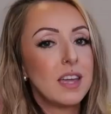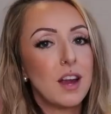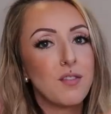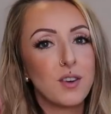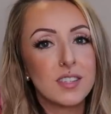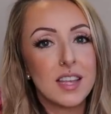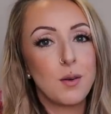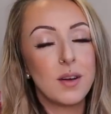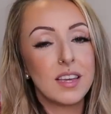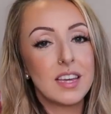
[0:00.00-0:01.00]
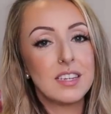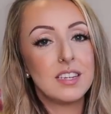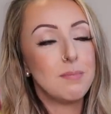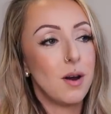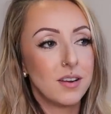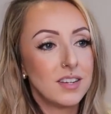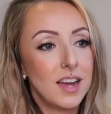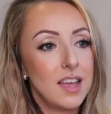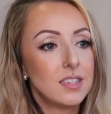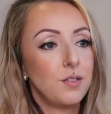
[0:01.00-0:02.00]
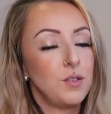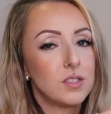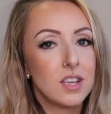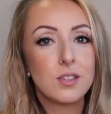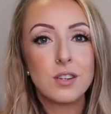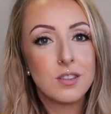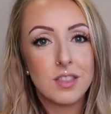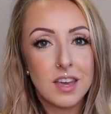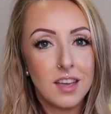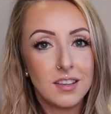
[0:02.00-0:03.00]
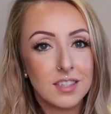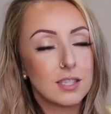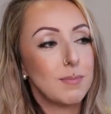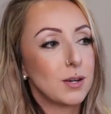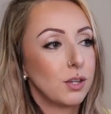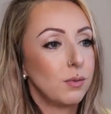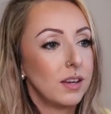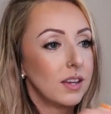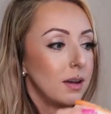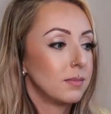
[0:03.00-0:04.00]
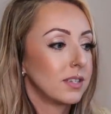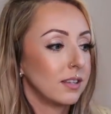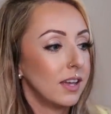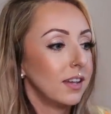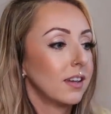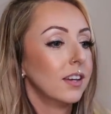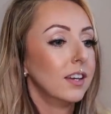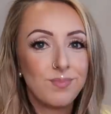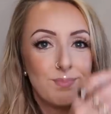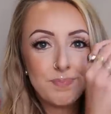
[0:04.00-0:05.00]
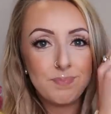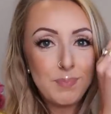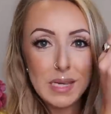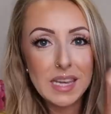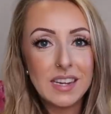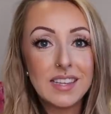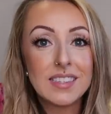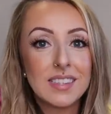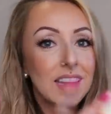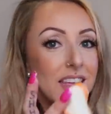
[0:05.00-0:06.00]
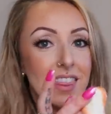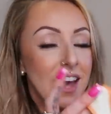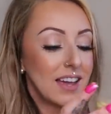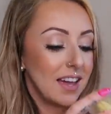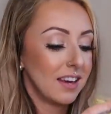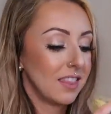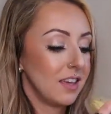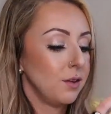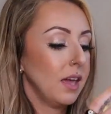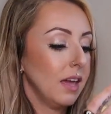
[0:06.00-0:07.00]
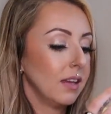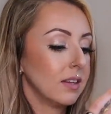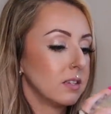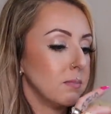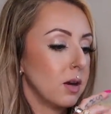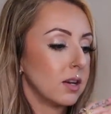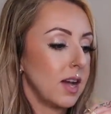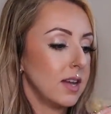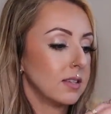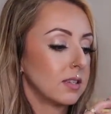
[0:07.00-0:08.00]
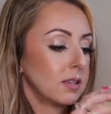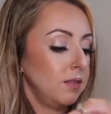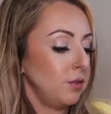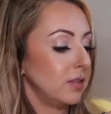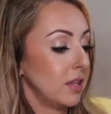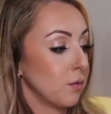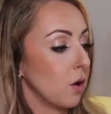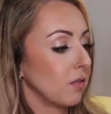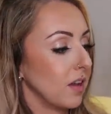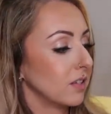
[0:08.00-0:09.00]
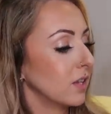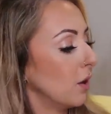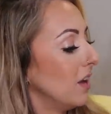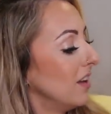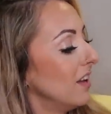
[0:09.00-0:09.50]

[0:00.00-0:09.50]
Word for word: to be careful because I don't want to get demonetized. If you say certain things, especially when it comes to like bikinis and like that kind of thing, you can get demonetized if you say the wrong thing. So